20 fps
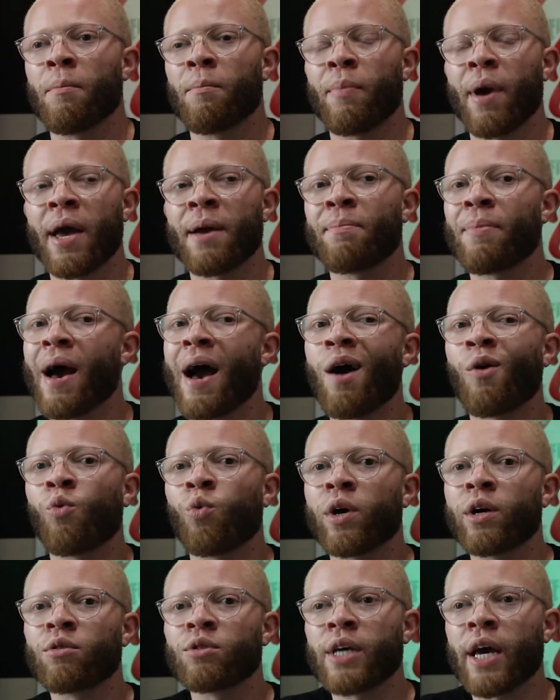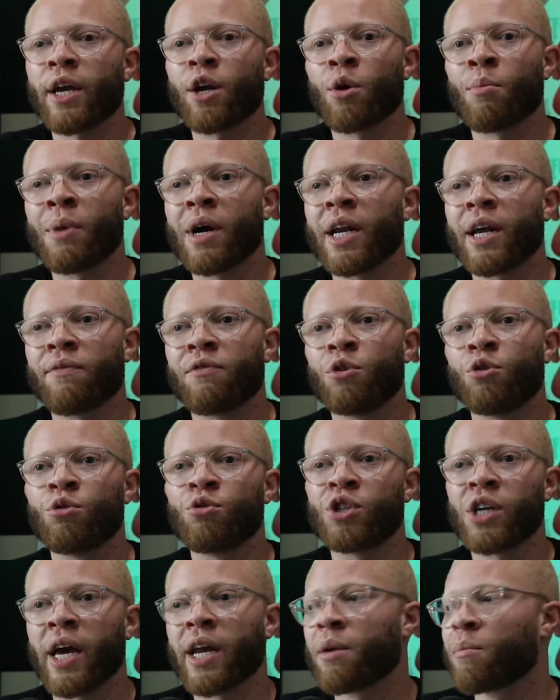PayPal will take your money if you do
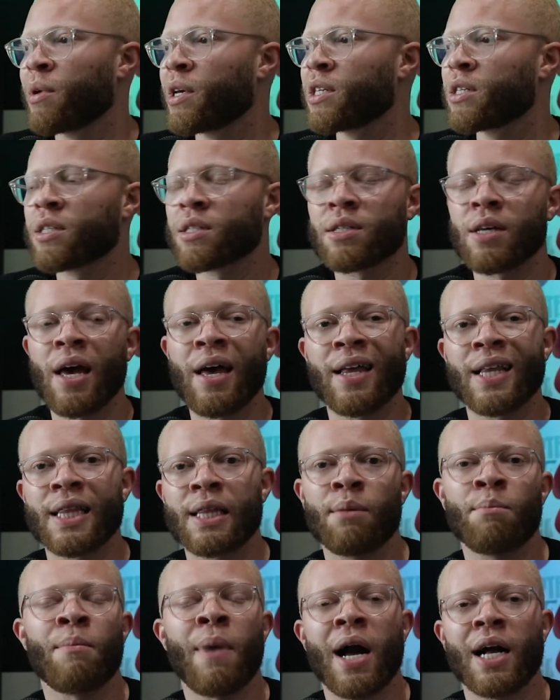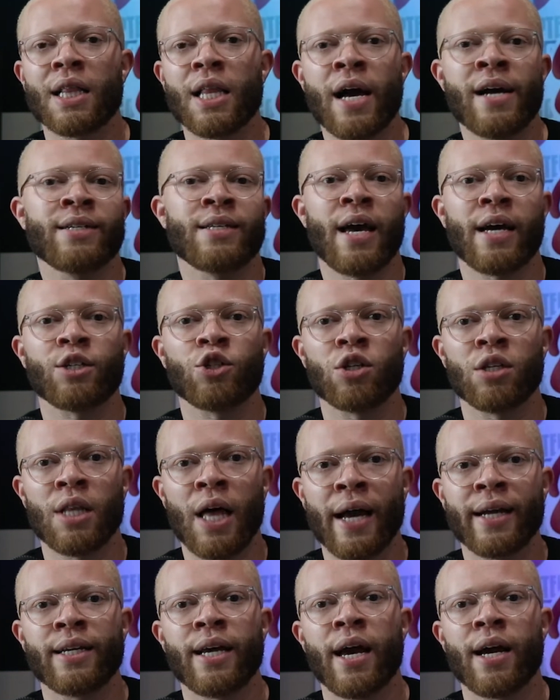shady business. My clients actually
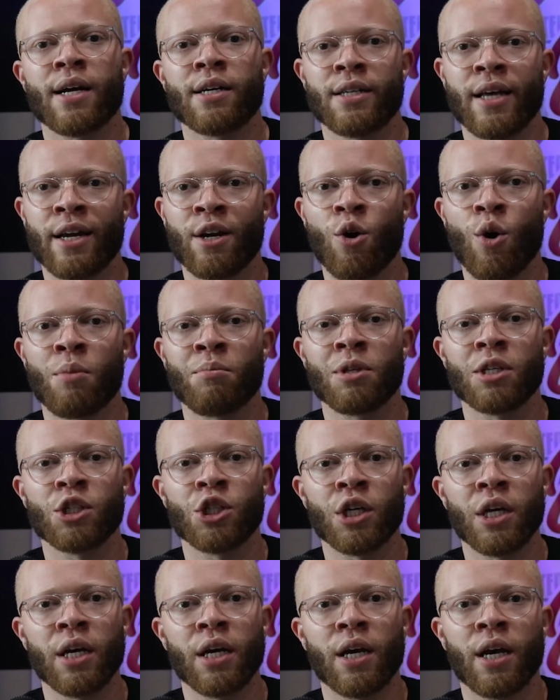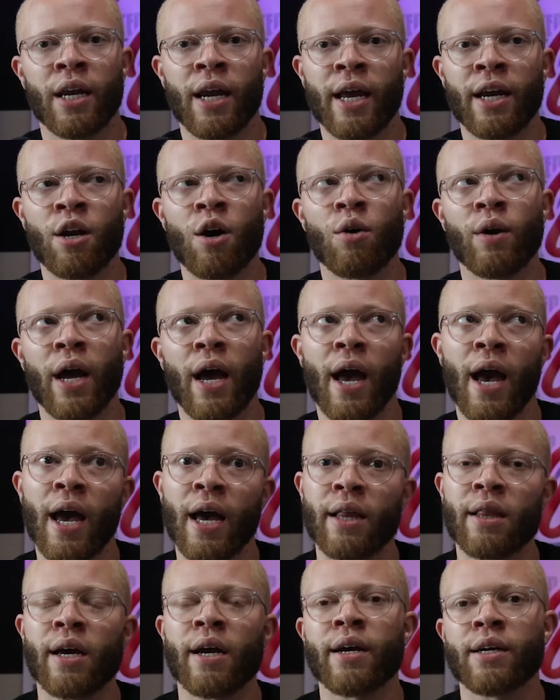like that because they know I'm legit and they know that,
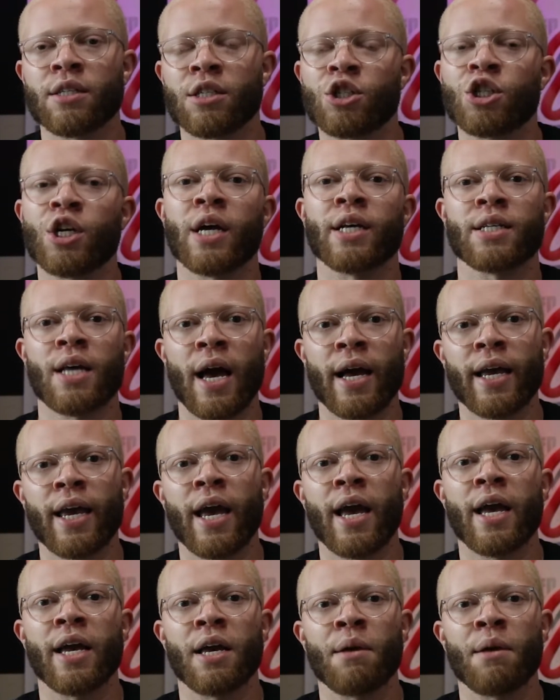hey, there is a chance I can